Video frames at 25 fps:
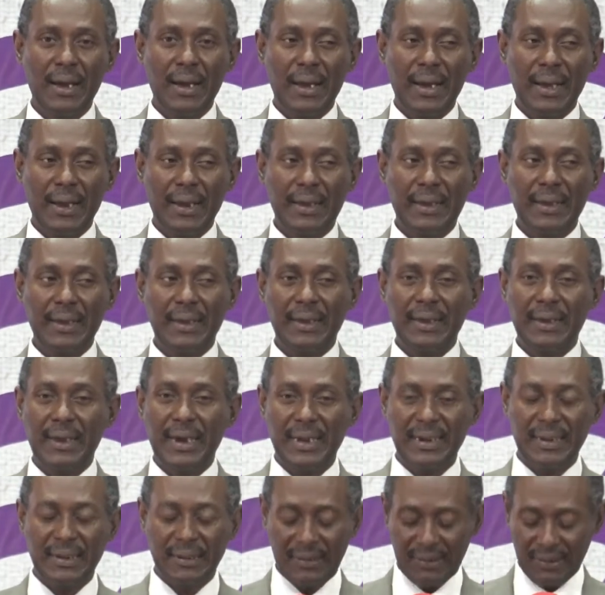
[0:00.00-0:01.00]
Elkanah
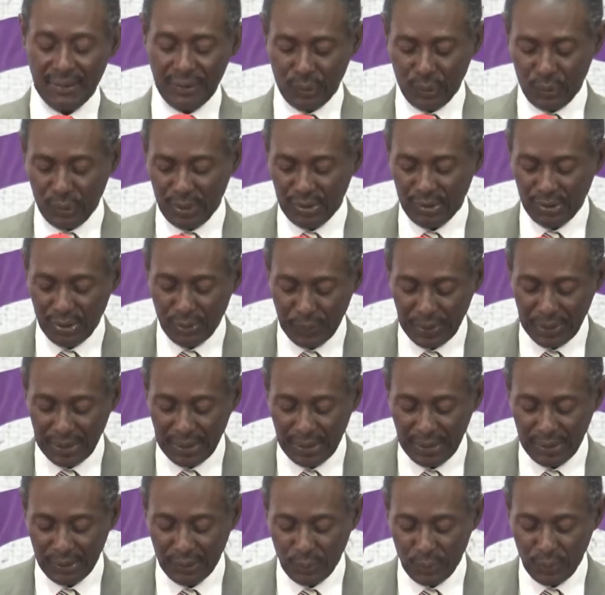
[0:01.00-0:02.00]
and his situation with
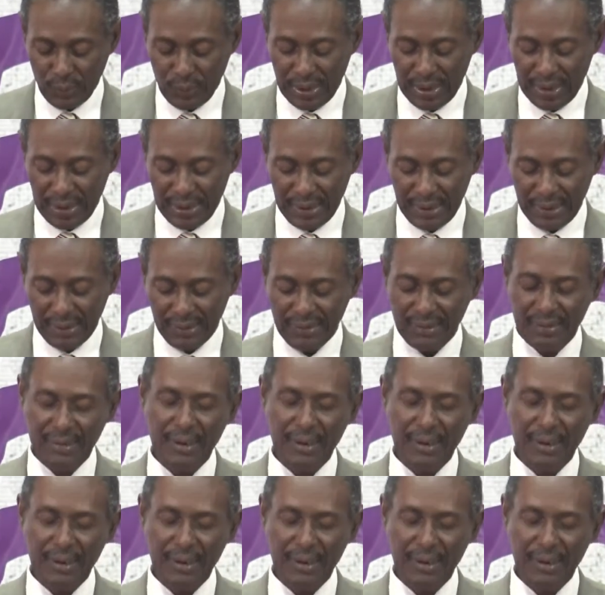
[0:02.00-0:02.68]
these two ladies,